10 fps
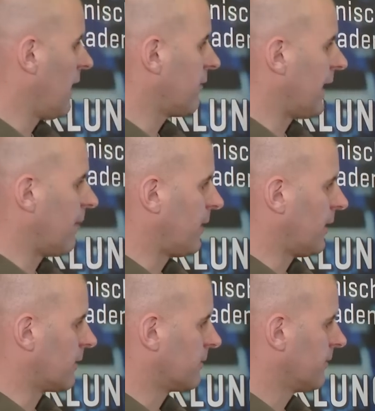we have a gap
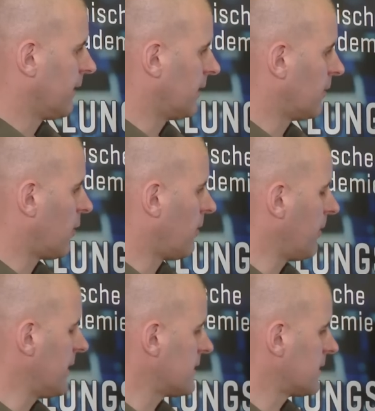here. And the
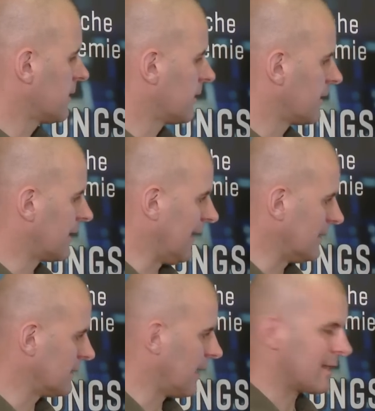problem is
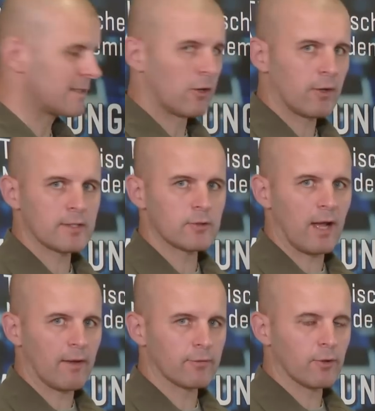that as long as you
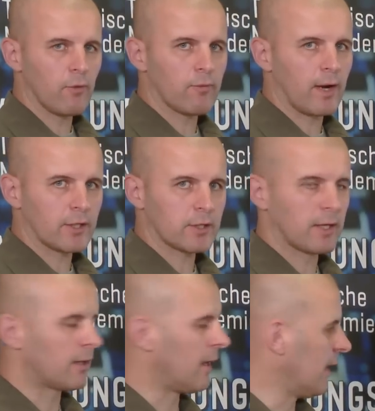have no
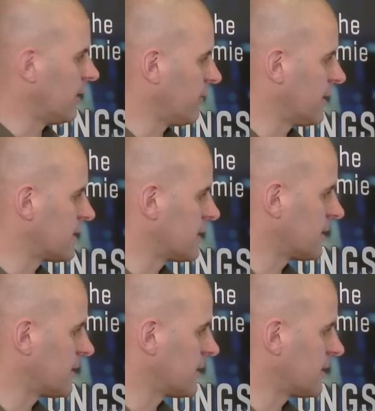functioning air defense